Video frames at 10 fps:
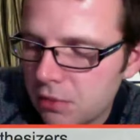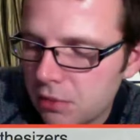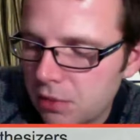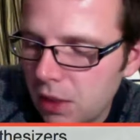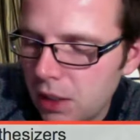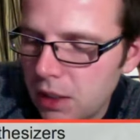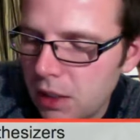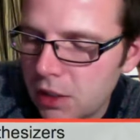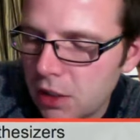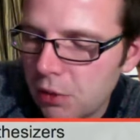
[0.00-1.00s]
I
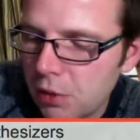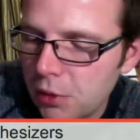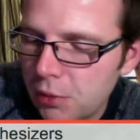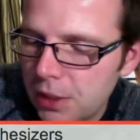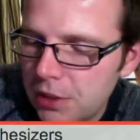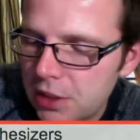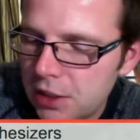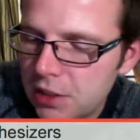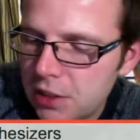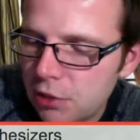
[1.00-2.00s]
don't know whether it will be a size
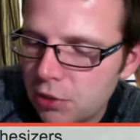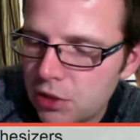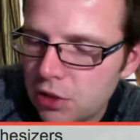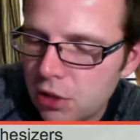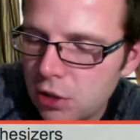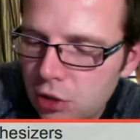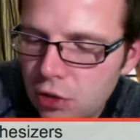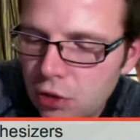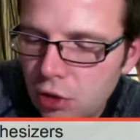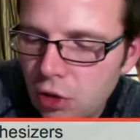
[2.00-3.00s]
thing or just a look
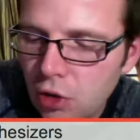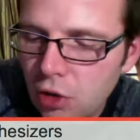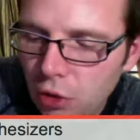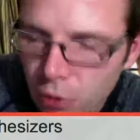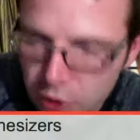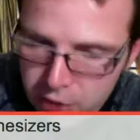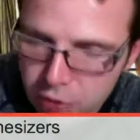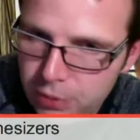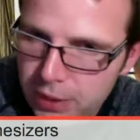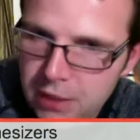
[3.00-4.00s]
or what it will
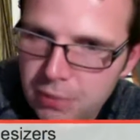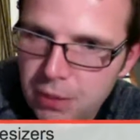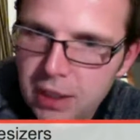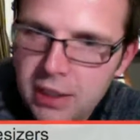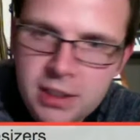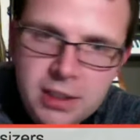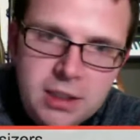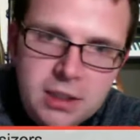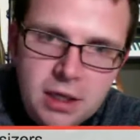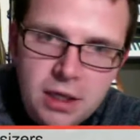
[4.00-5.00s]
be. But
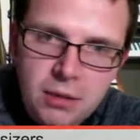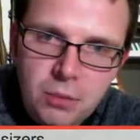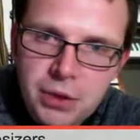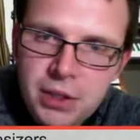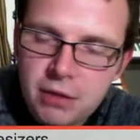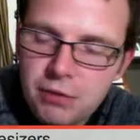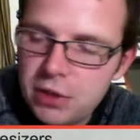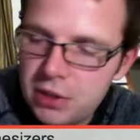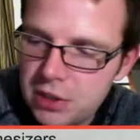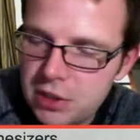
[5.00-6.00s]
one thing I've learned
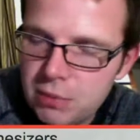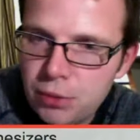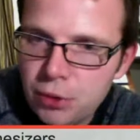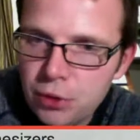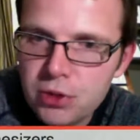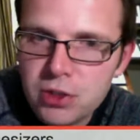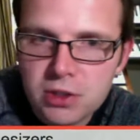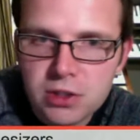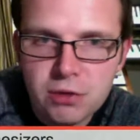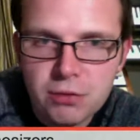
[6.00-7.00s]
is the importance
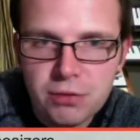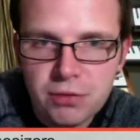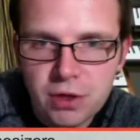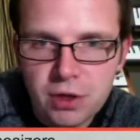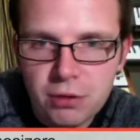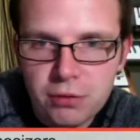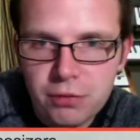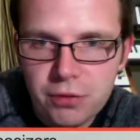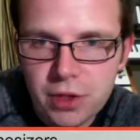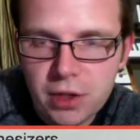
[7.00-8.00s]
of
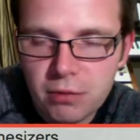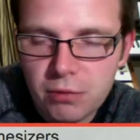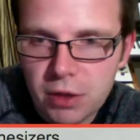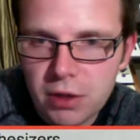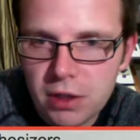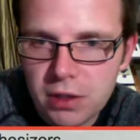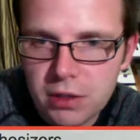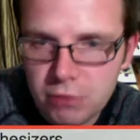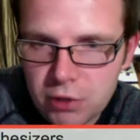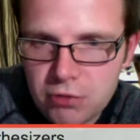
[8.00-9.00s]
the
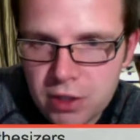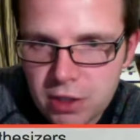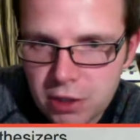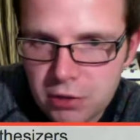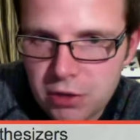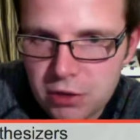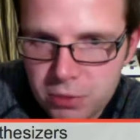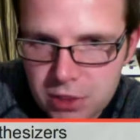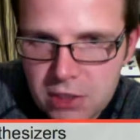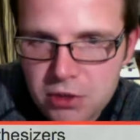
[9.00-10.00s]
rotary encoders,
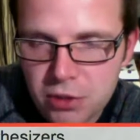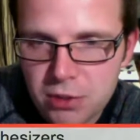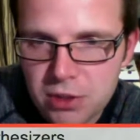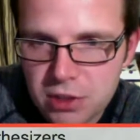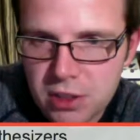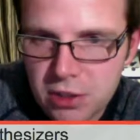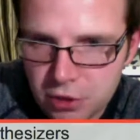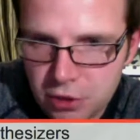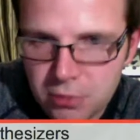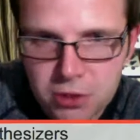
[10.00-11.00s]
potentiometers, and the
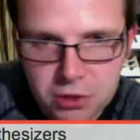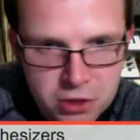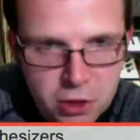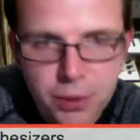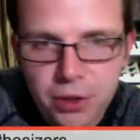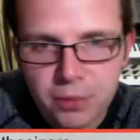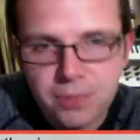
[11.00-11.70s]
knobs on top of them.